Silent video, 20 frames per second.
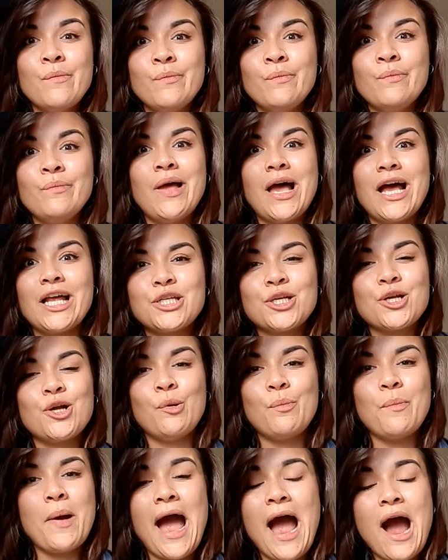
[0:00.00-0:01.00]
magical
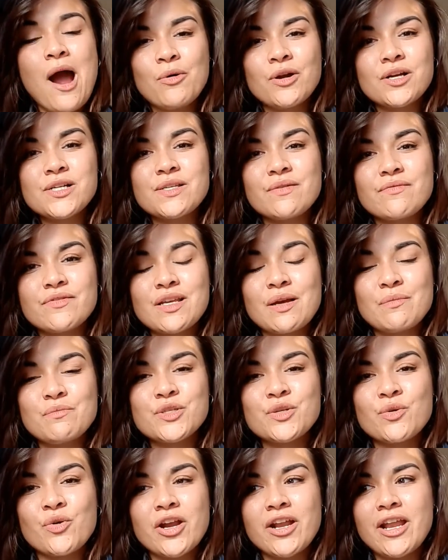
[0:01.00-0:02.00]
powers of some
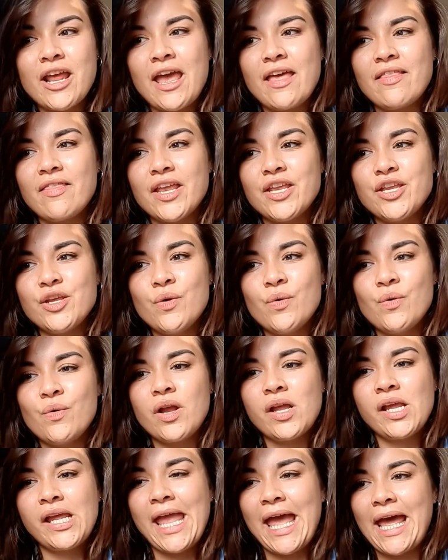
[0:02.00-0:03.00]
sort, and then you
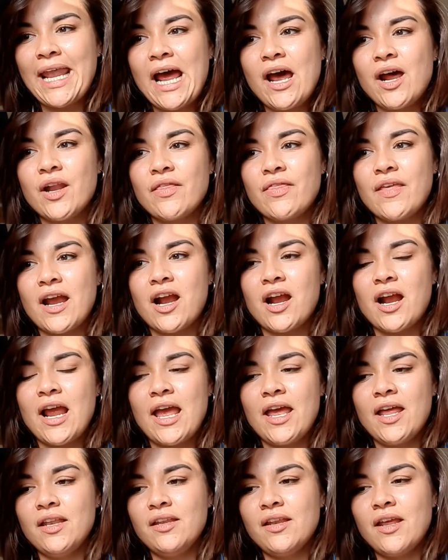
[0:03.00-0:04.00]
get out of there
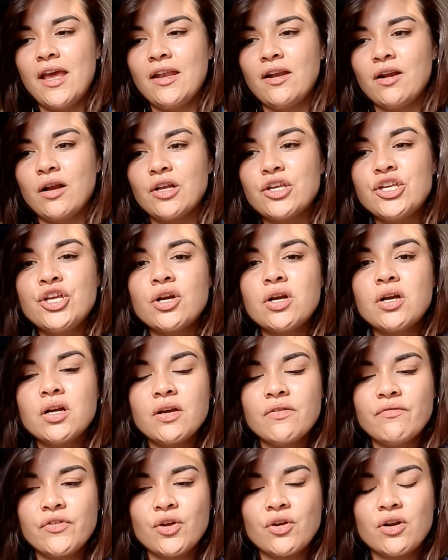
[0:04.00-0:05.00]
and are cured
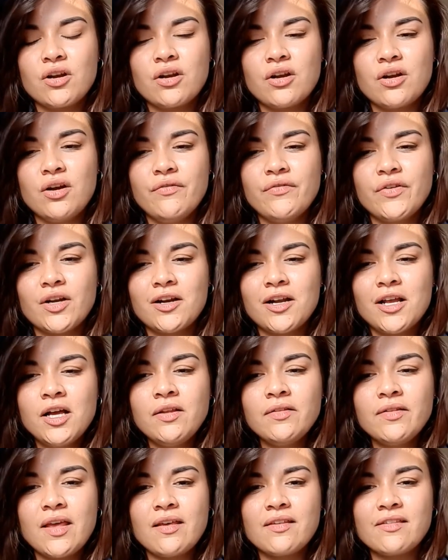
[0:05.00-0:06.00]
of your
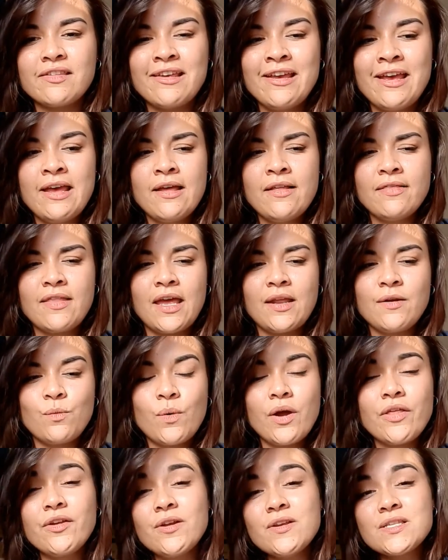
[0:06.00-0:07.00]
illness, then
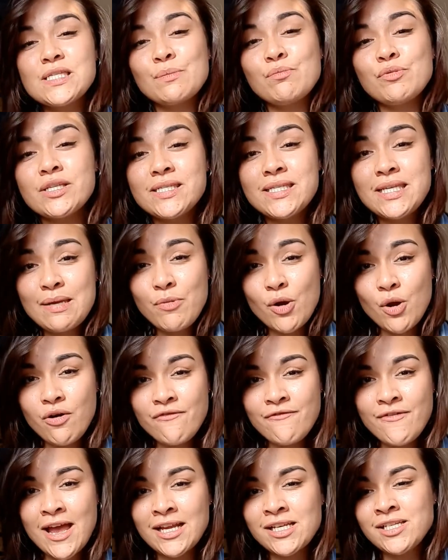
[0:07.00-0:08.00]
whether it's a placebo
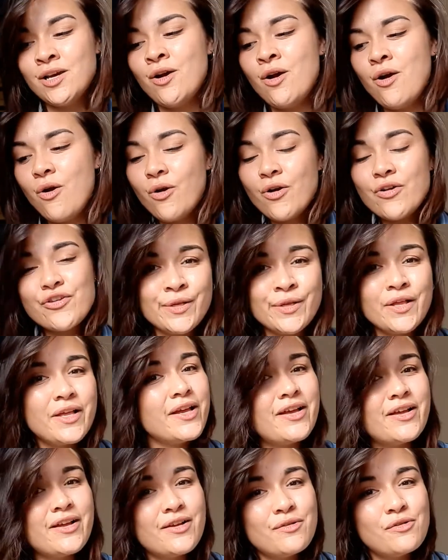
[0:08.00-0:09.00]
effect or the
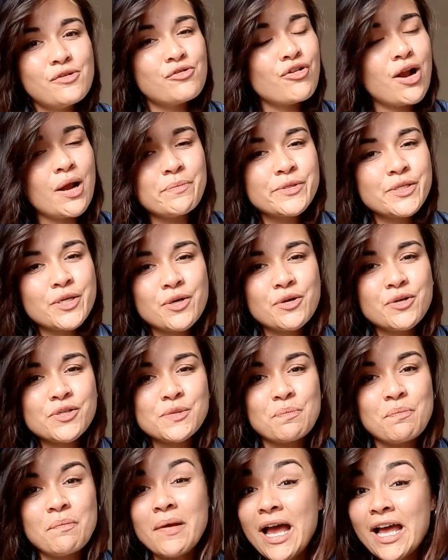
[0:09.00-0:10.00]
crop circle's
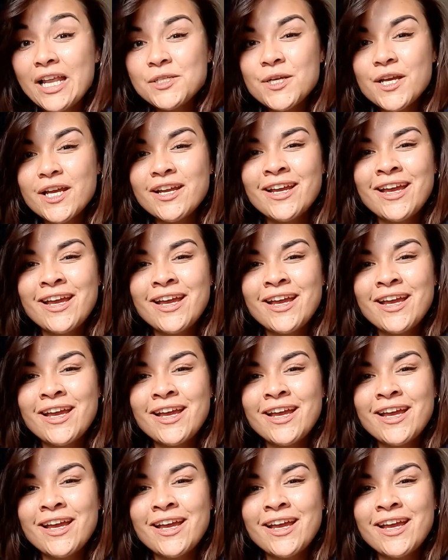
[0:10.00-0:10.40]
magic,